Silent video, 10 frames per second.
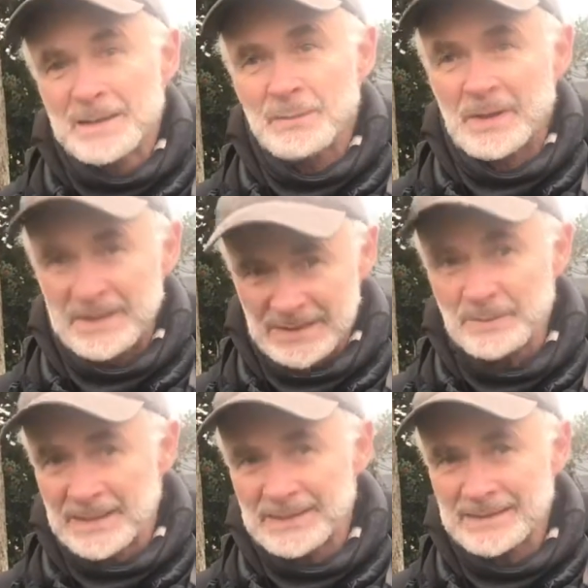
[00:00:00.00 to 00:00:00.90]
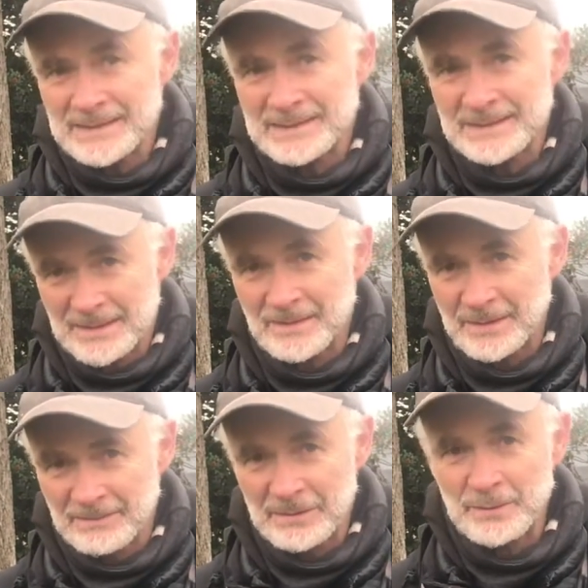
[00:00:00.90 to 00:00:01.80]
but in some cases along
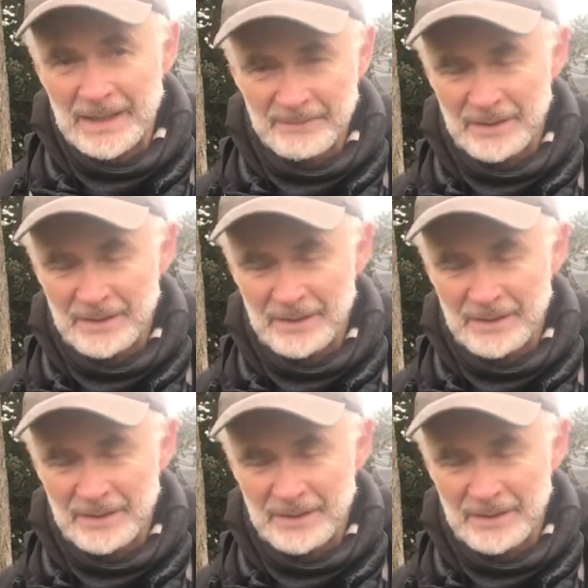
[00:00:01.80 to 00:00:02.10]
the route they have